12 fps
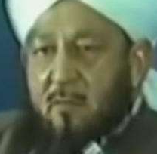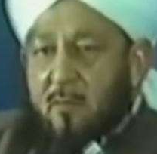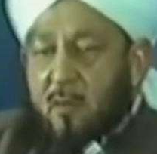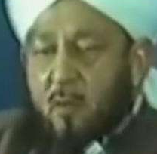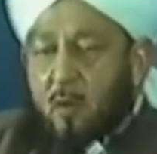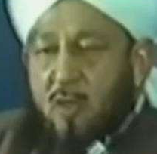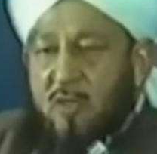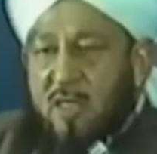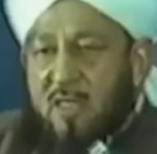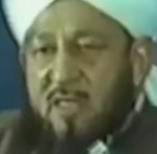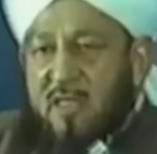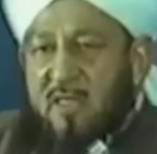because
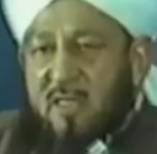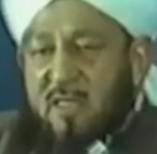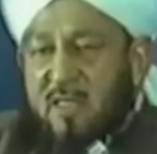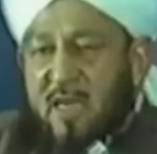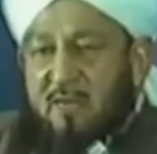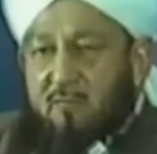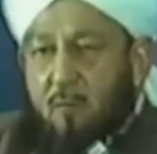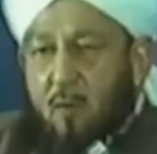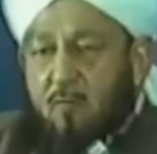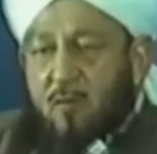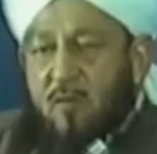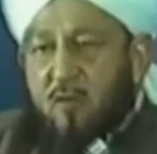hadith in that
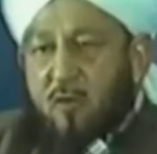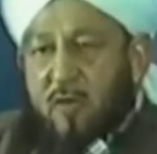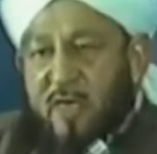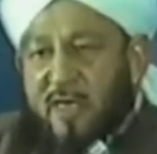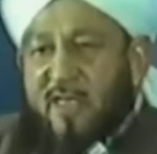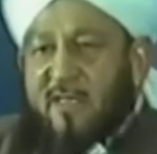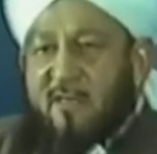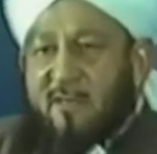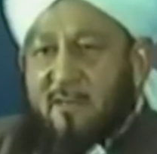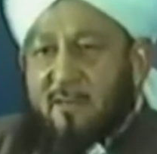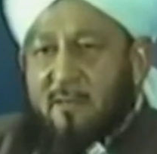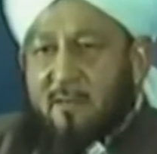form was not ready,
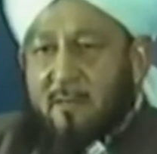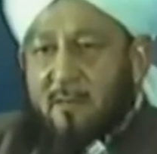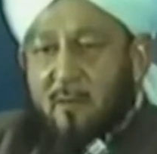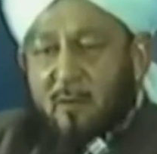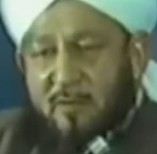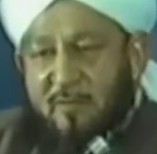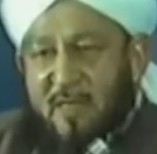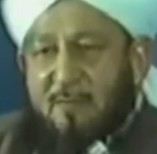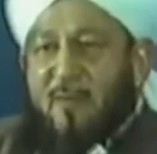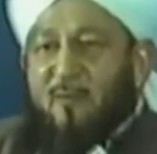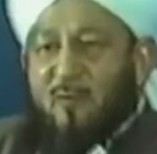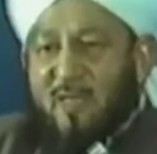not
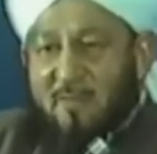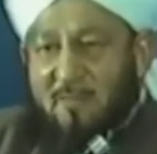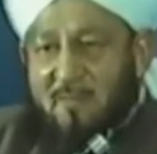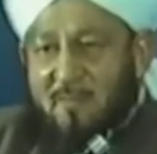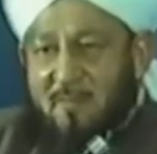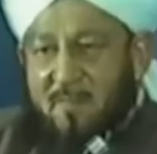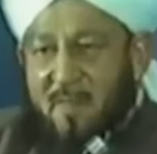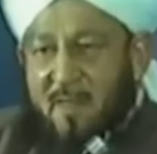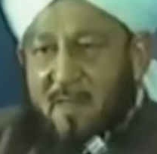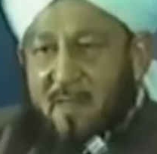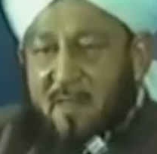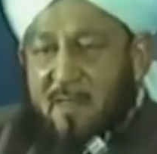available to them.
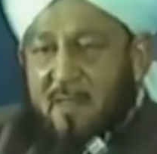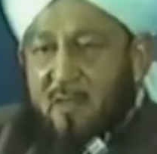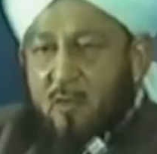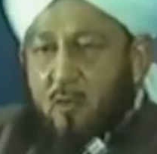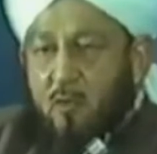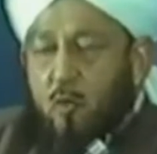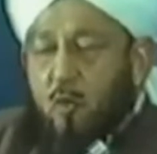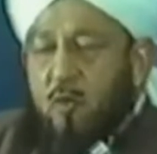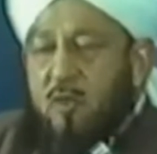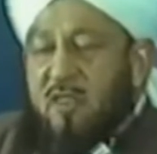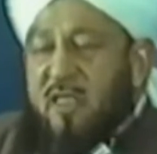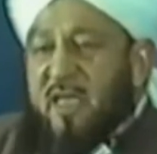So
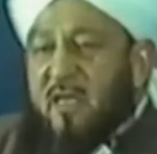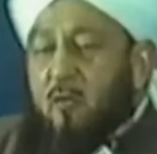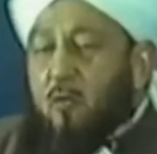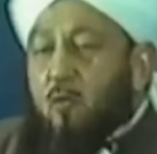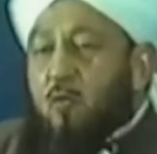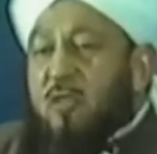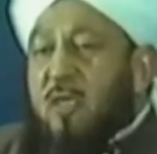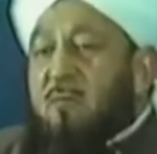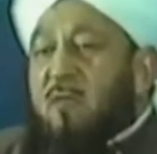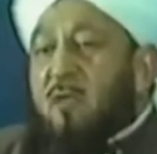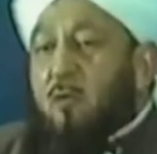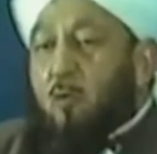they drew
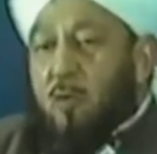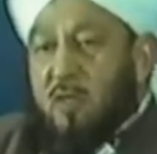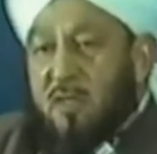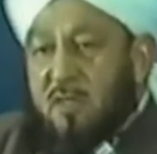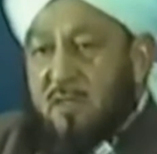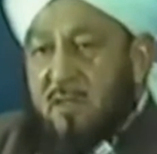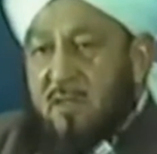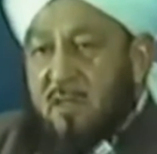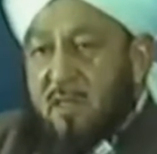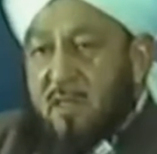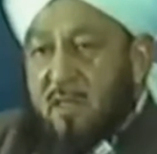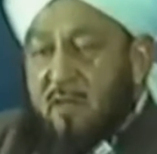some conclusions
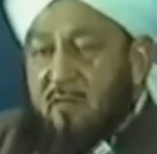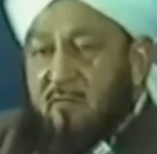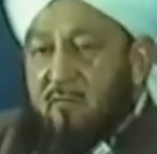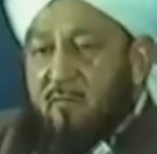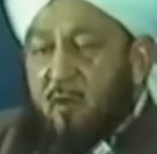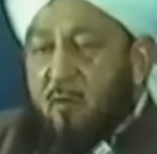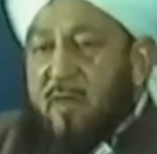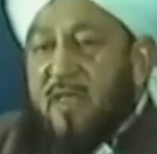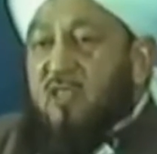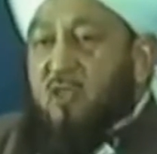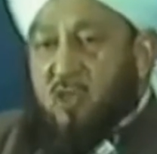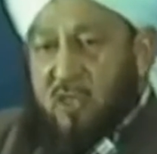from
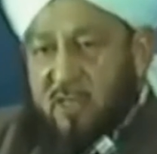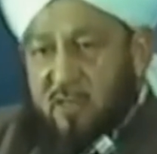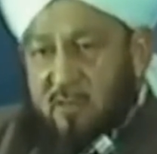history,